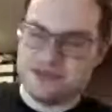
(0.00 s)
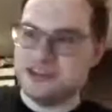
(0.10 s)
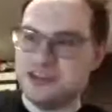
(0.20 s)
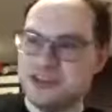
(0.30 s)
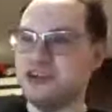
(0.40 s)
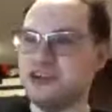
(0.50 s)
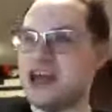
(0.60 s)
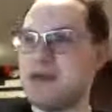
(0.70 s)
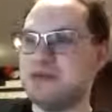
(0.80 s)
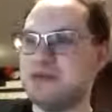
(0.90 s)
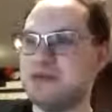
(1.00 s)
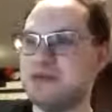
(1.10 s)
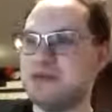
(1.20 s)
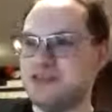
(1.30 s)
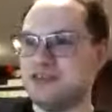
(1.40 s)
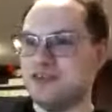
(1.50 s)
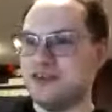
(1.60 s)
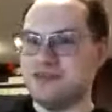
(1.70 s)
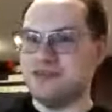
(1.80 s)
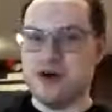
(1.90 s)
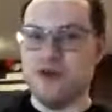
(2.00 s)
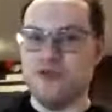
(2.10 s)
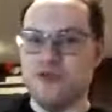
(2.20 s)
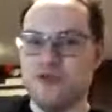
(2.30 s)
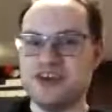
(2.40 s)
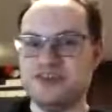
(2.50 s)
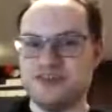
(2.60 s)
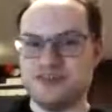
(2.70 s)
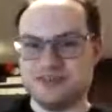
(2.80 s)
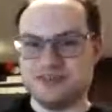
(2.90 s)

That's only gonna happen in like OVAs